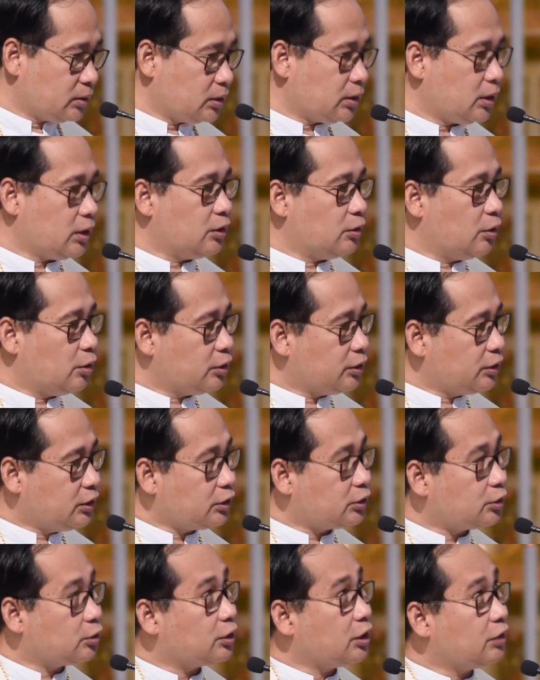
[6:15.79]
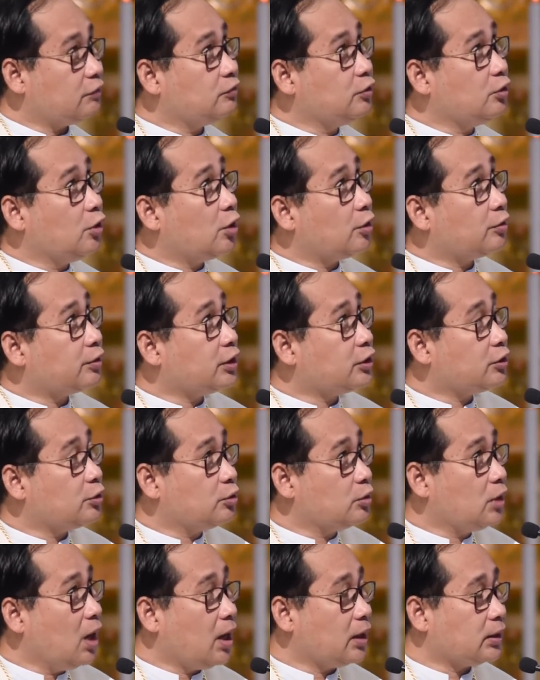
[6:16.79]
in order to give glory to
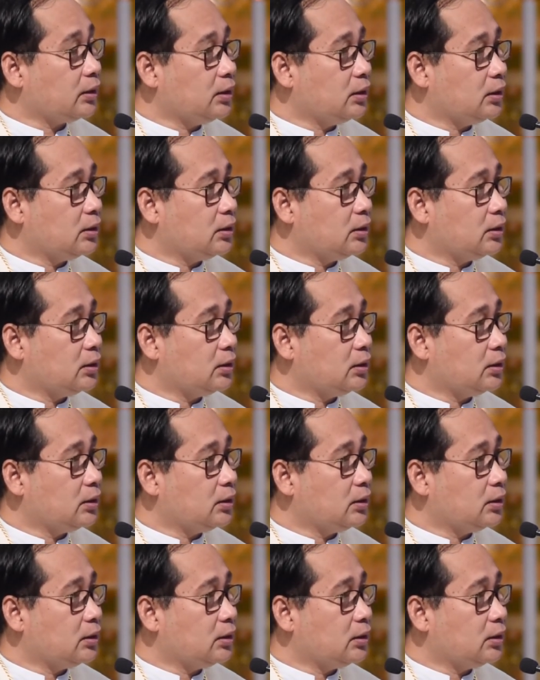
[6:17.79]
God.